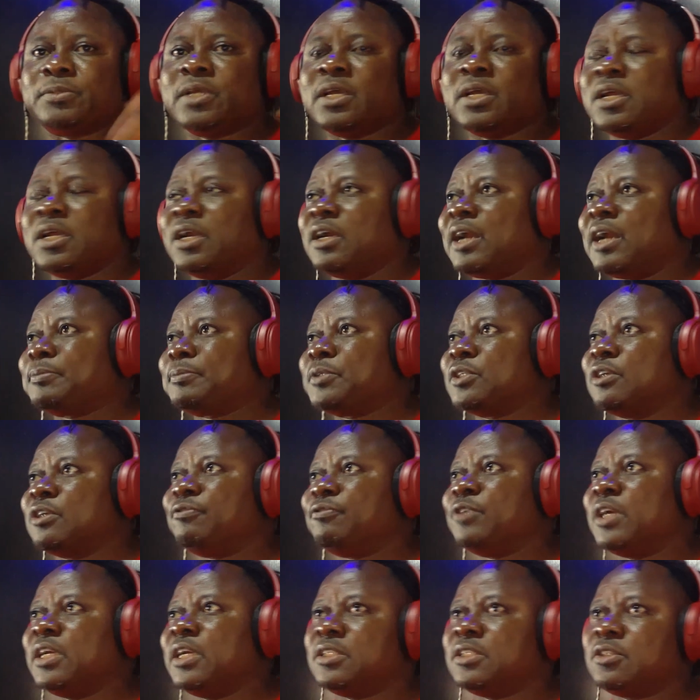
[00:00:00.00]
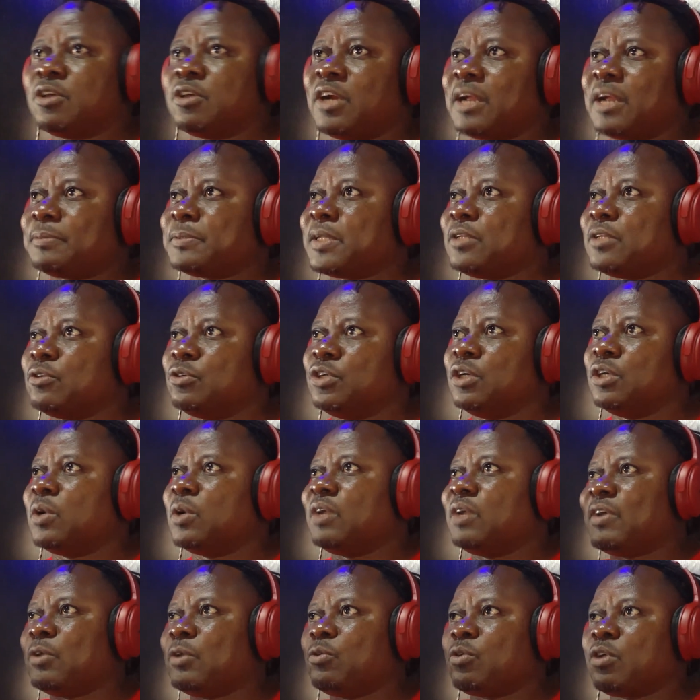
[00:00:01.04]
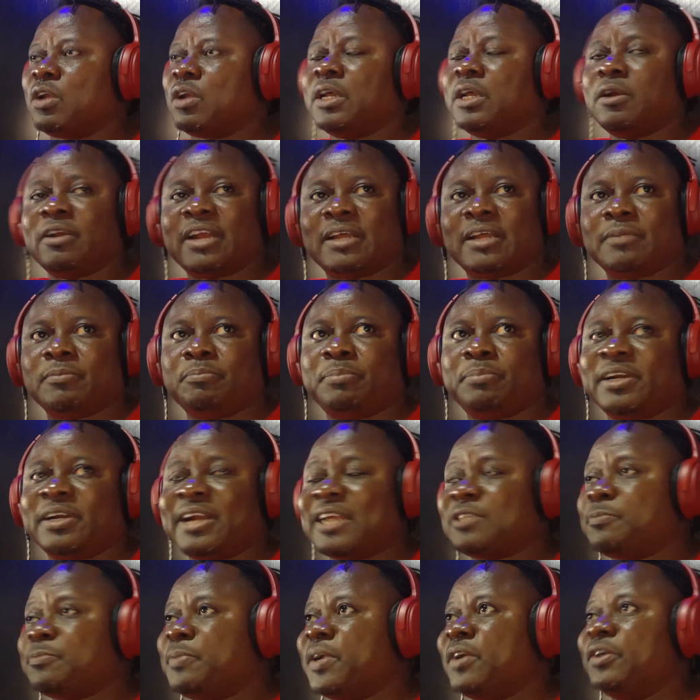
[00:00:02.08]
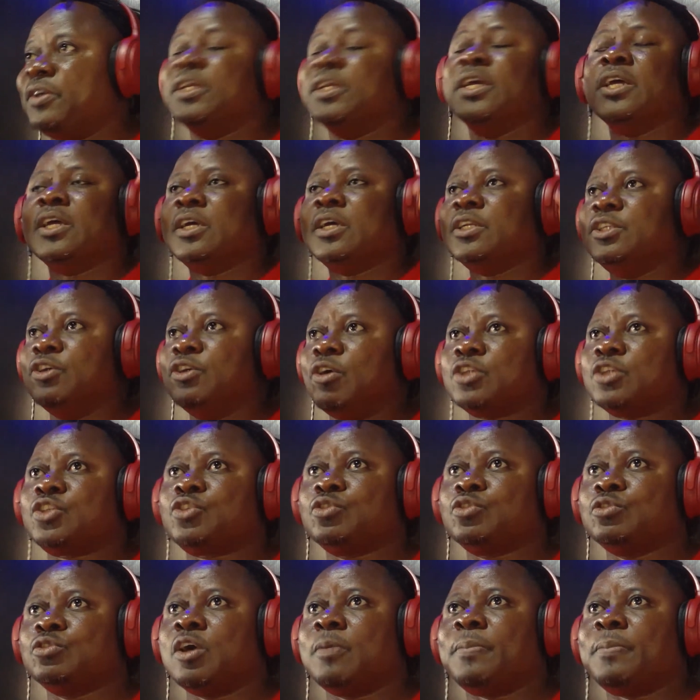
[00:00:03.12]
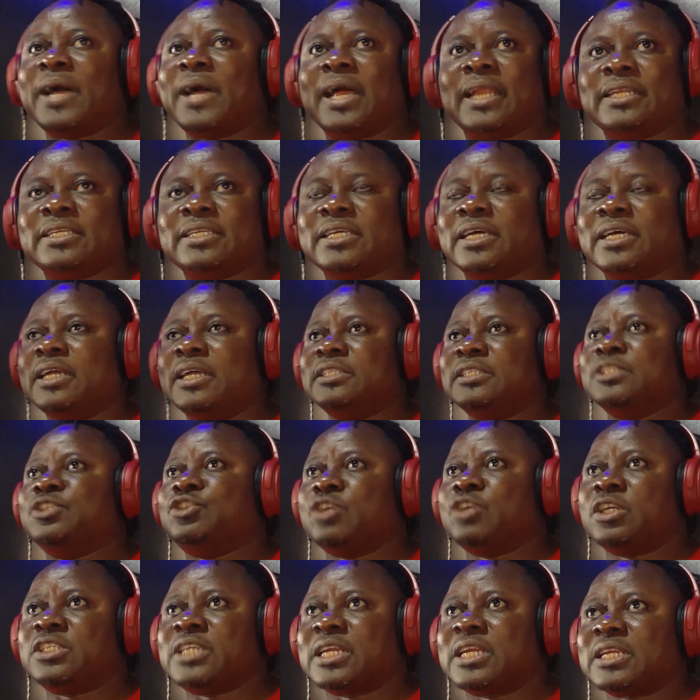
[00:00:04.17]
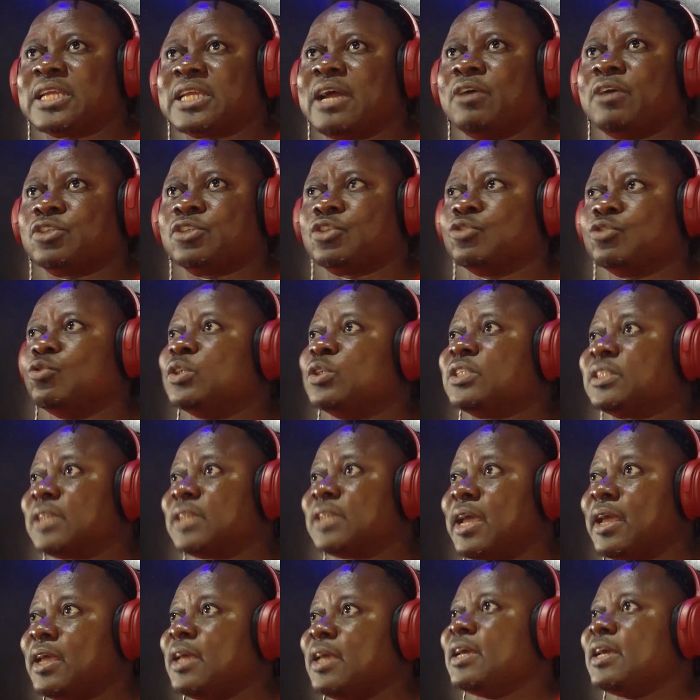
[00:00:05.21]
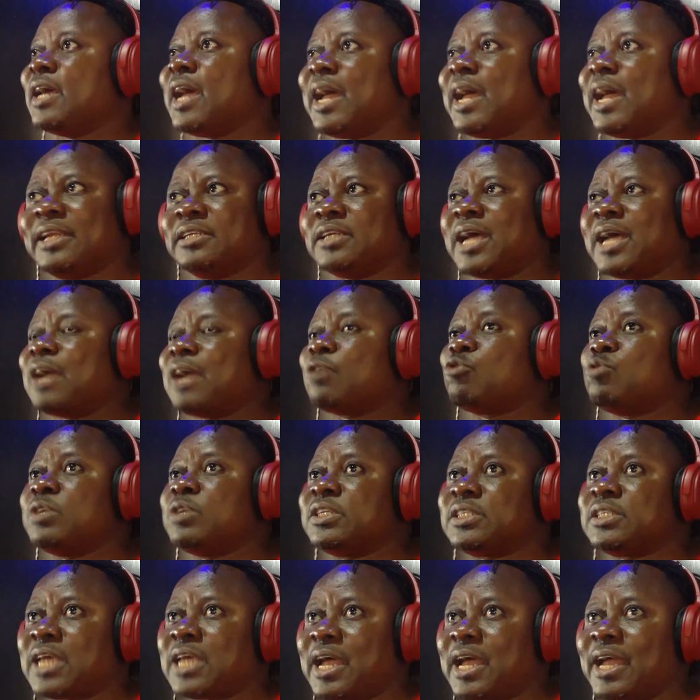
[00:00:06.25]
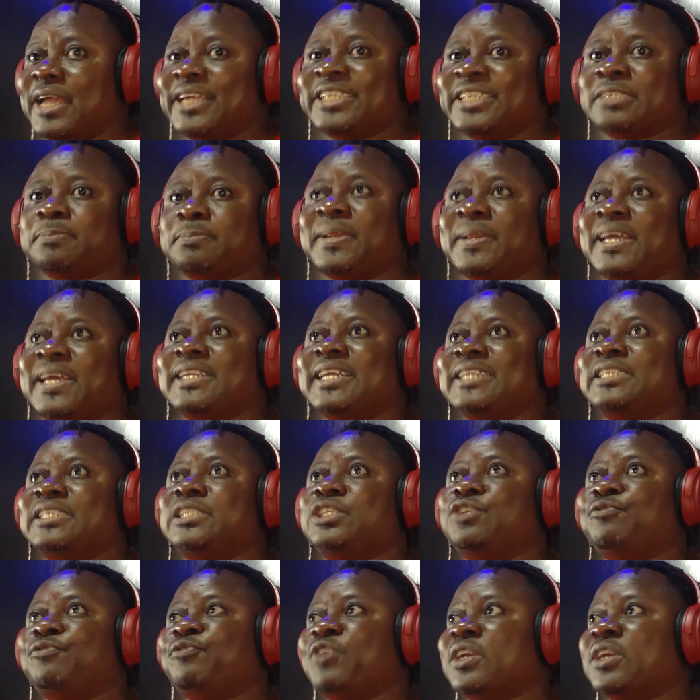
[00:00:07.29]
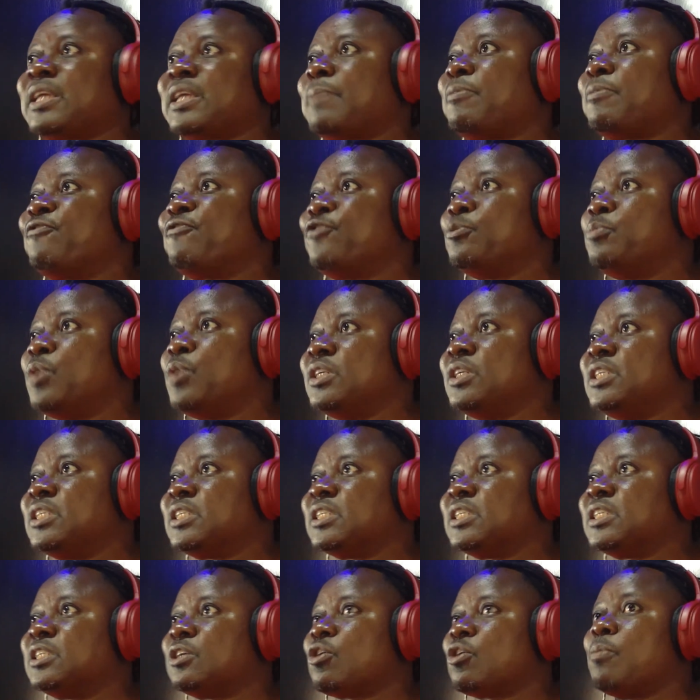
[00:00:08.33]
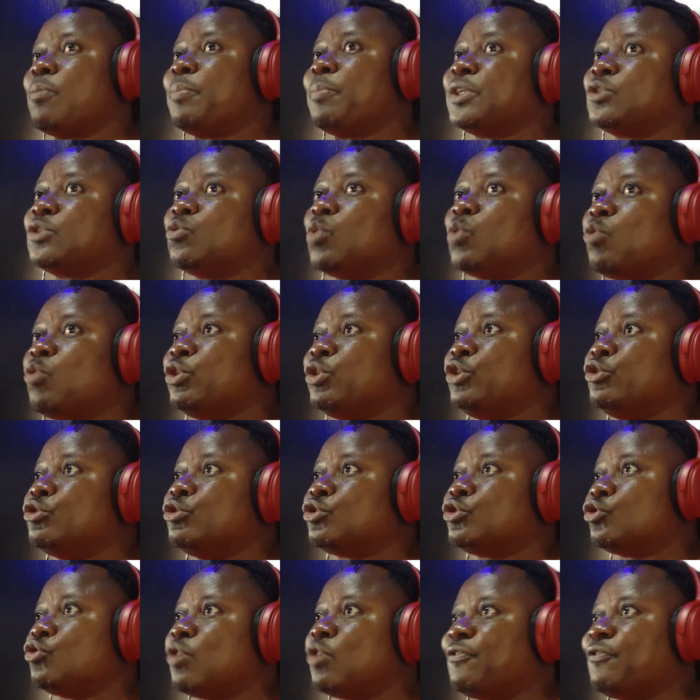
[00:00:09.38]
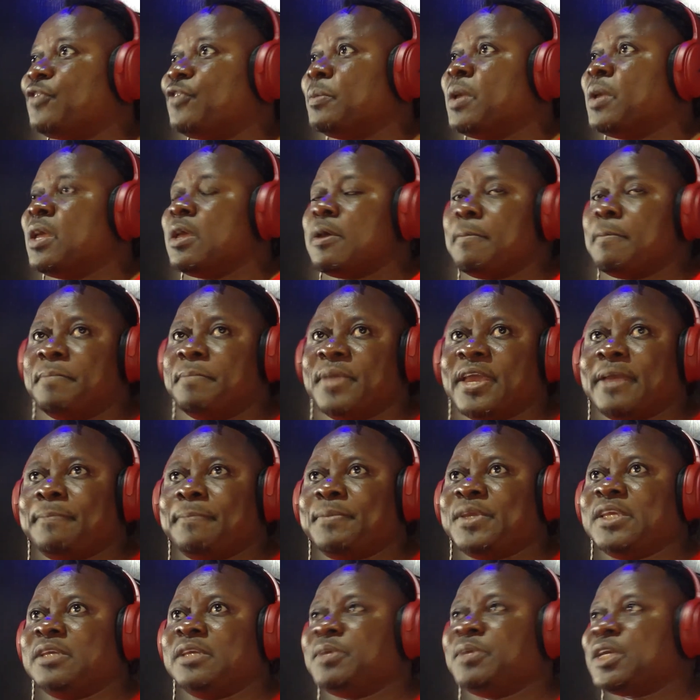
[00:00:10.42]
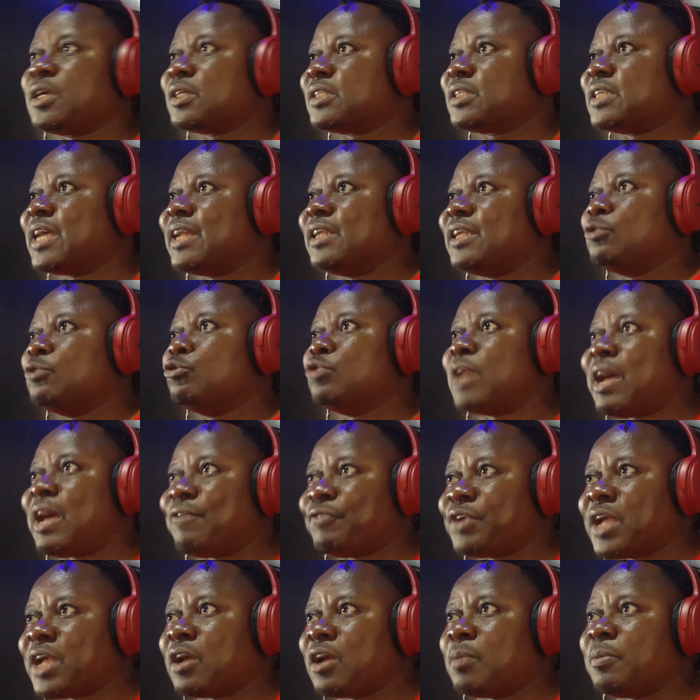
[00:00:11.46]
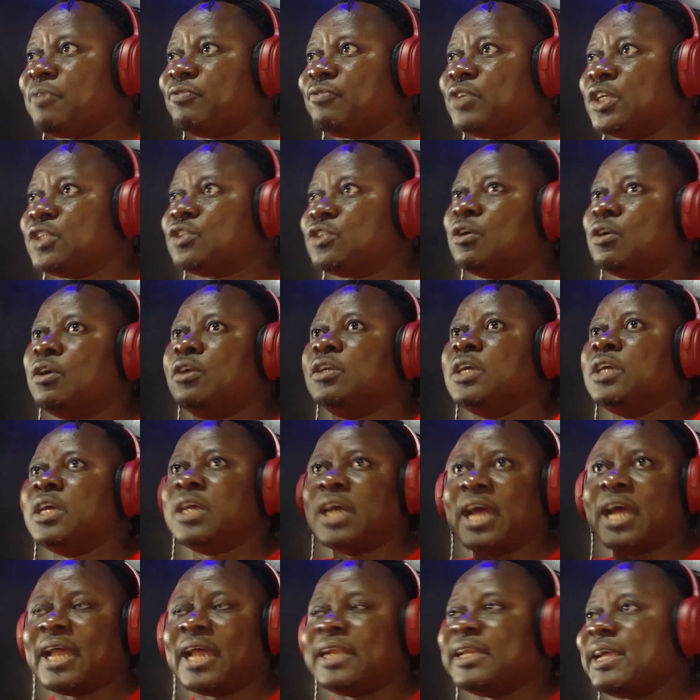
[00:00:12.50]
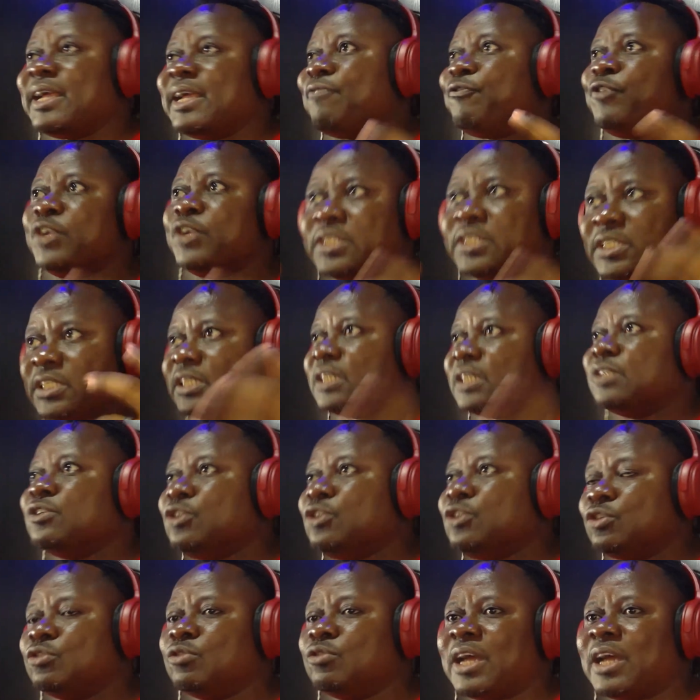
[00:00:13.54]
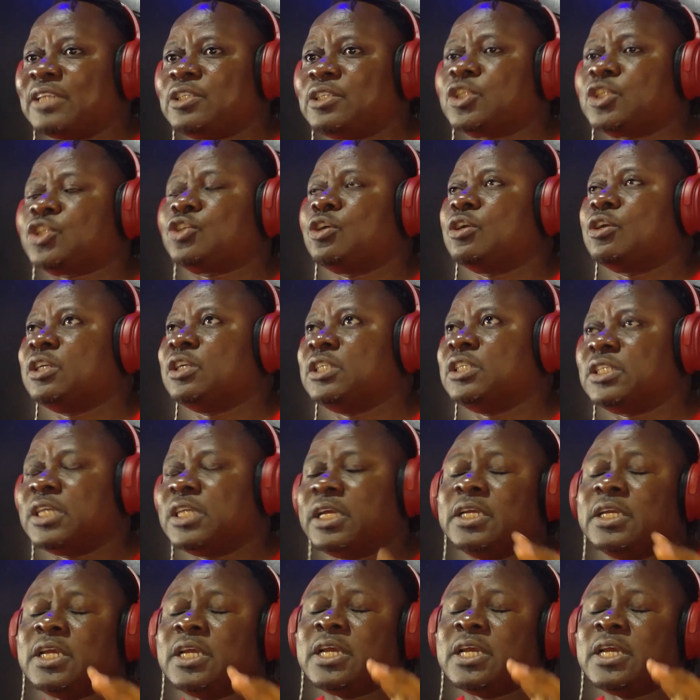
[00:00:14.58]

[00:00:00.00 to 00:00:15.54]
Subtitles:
Rhapsody of Reality or Rhapsodori, whatever we call it, Raspberry. They all stood up, and the Georgian guy also was there. And Guisa is playing a different type of football this season compared to what we used to know of him. Maybe because he had a good African Cup of Nations and everything, I just turned on his head.